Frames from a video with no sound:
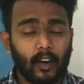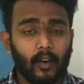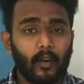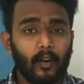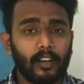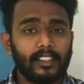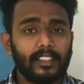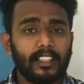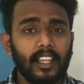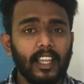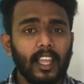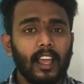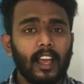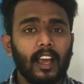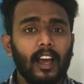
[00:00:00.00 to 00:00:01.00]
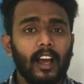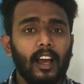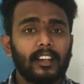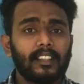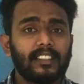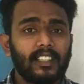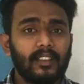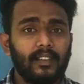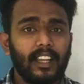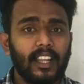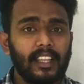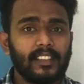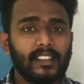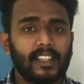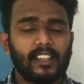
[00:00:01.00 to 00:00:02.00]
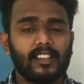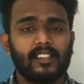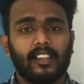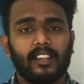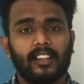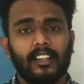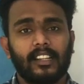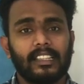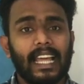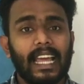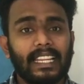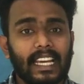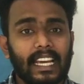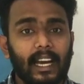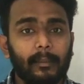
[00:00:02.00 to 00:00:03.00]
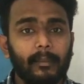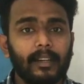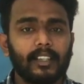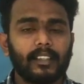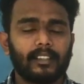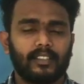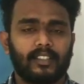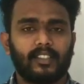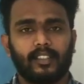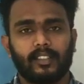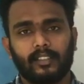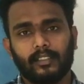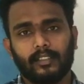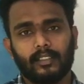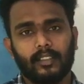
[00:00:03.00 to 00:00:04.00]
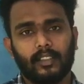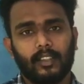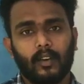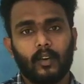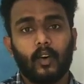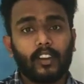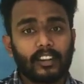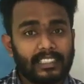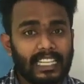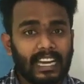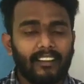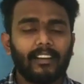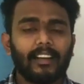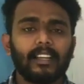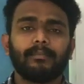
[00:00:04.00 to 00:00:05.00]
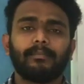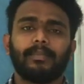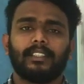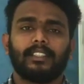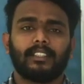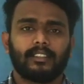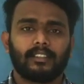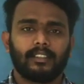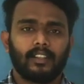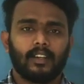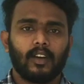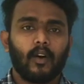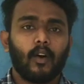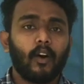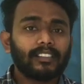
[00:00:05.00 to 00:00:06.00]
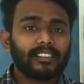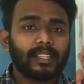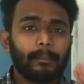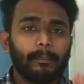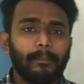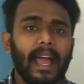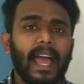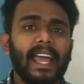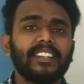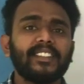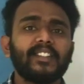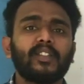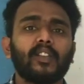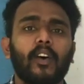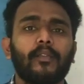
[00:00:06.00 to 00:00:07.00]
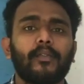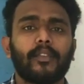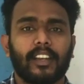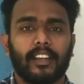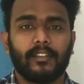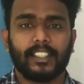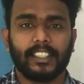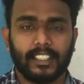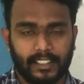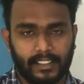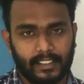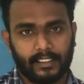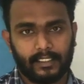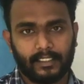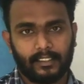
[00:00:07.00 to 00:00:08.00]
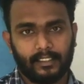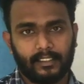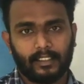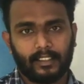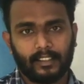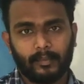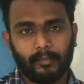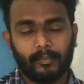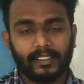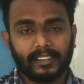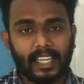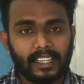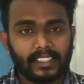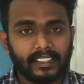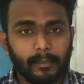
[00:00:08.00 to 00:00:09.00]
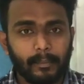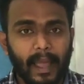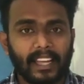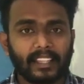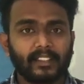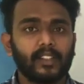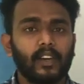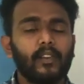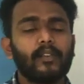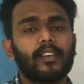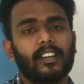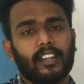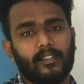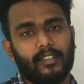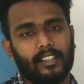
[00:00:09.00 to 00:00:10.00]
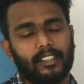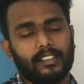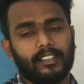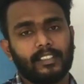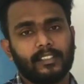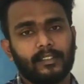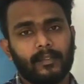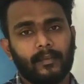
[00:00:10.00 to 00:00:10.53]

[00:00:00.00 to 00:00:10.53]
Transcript: All the civilization that emerged or developed on the banks of rivers, beside the banks of rivers.